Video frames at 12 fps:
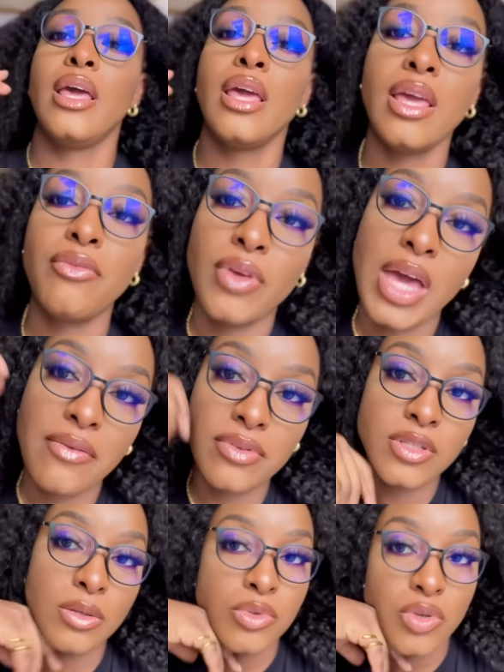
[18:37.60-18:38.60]
If you
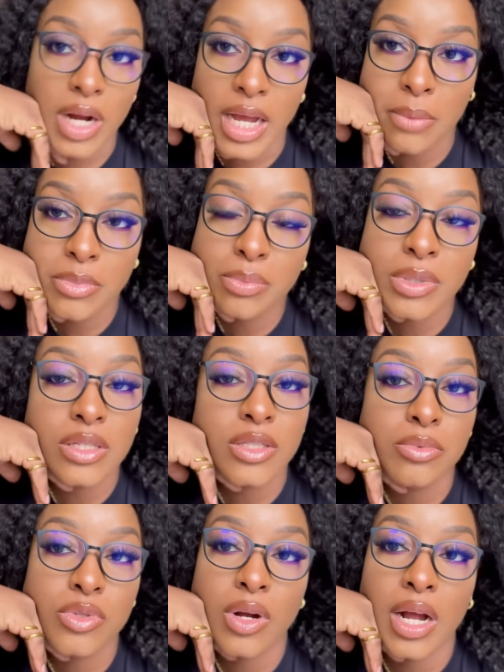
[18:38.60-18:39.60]
haven't subscribed, please
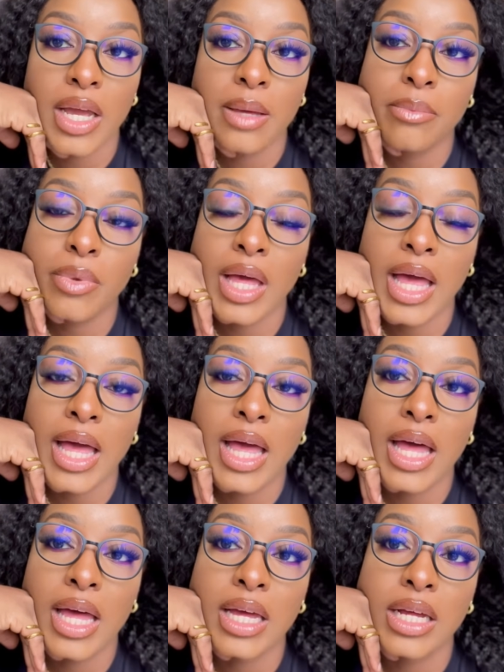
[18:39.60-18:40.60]
subscribe,
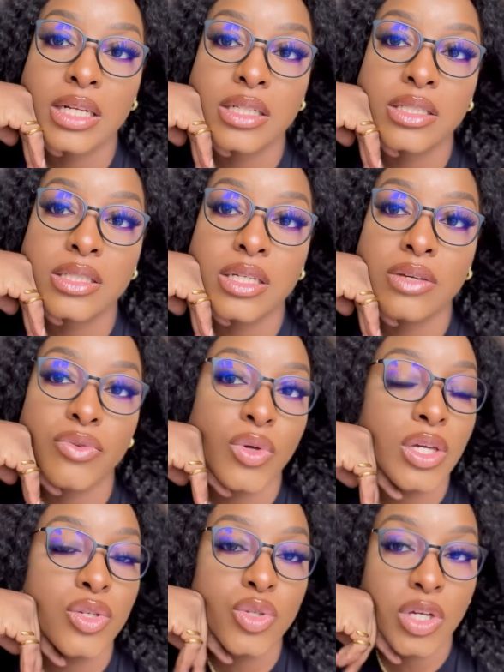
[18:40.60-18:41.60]
and if you
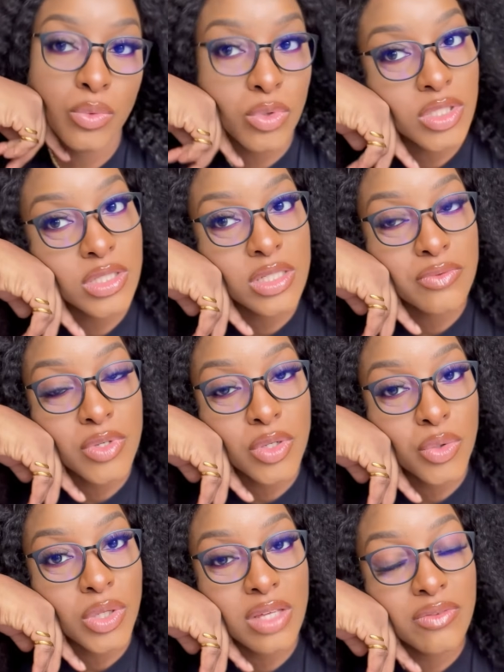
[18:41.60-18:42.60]
enjoyed watching this
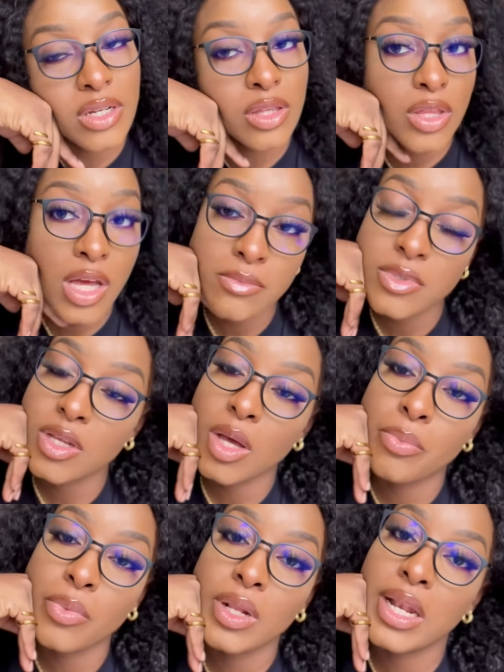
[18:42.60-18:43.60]
video, give it a thumbs
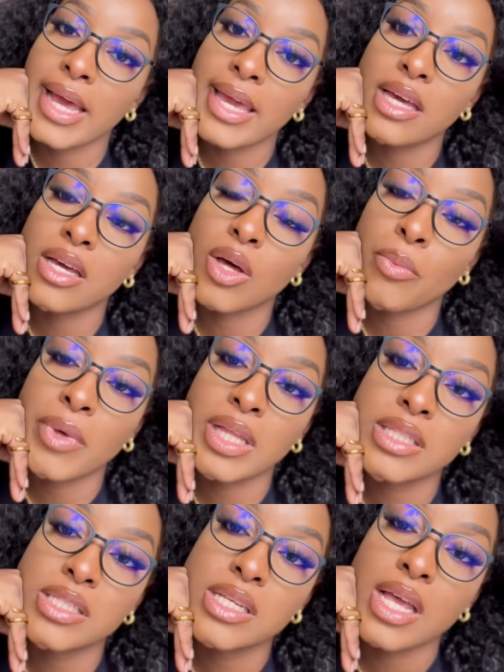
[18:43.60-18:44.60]
up, like,
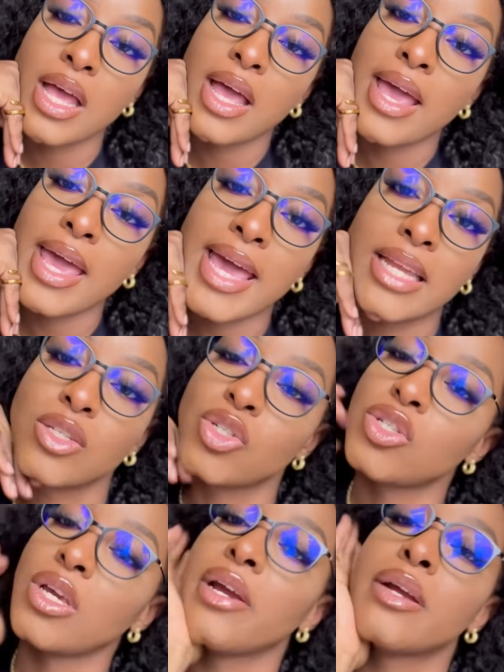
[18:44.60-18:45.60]
comment, and
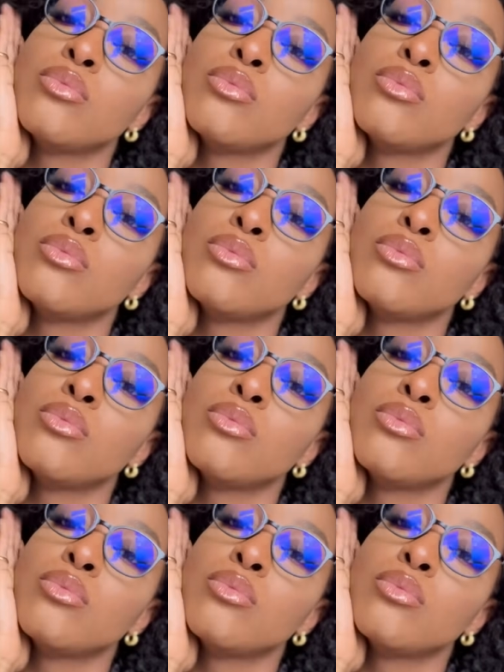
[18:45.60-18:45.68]
share.